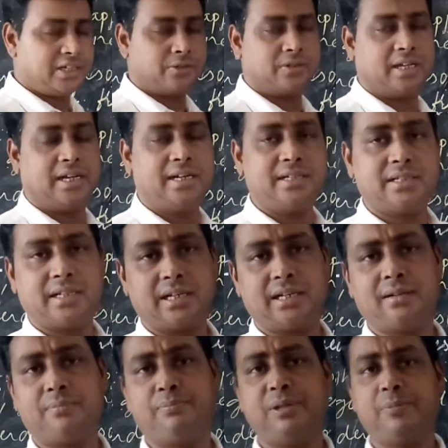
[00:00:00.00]
you
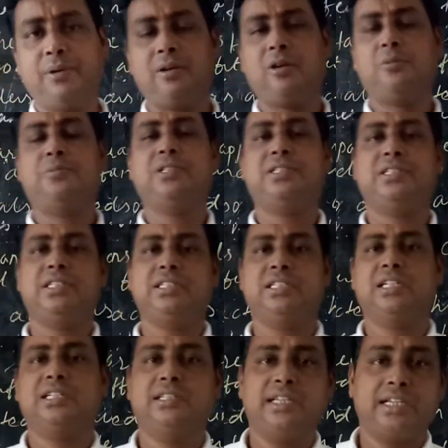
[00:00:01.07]
that people of this
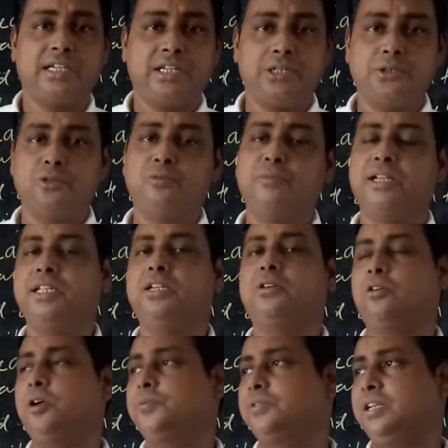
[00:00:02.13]
region, they grew many
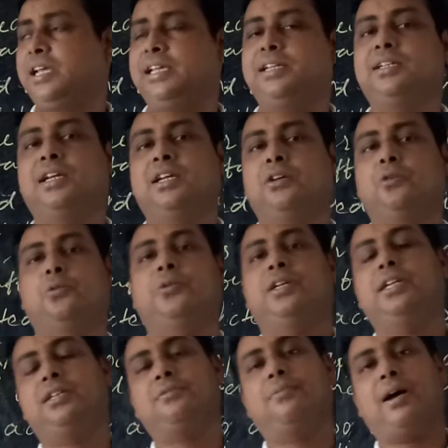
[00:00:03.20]
crops like
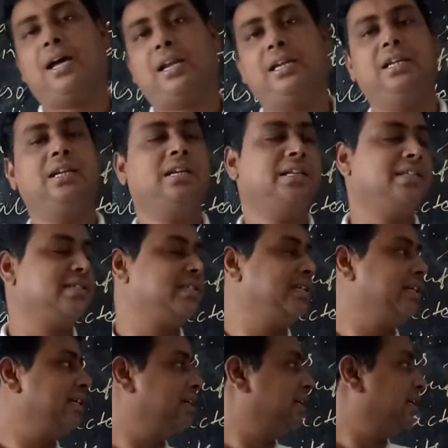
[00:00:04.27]
wheat, barley,
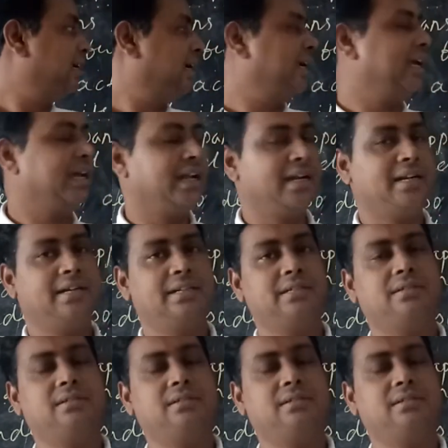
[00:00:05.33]
linseed, and